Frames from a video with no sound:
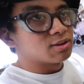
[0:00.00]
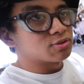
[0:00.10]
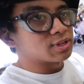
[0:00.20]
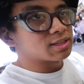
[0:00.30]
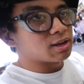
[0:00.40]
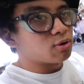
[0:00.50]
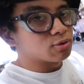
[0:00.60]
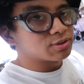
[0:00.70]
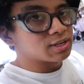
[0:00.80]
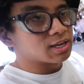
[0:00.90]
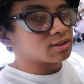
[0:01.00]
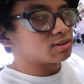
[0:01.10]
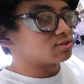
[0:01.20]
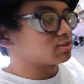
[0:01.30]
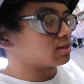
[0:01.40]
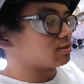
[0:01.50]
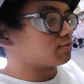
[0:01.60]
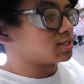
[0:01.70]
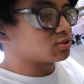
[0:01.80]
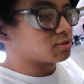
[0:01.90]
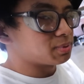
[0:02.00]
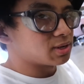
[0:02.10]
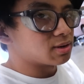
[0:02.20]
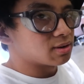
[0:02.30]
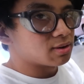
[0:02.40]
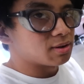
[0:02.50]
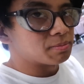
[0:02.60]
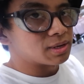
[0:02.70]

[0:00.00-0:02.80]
so that they hold together instead of disappear on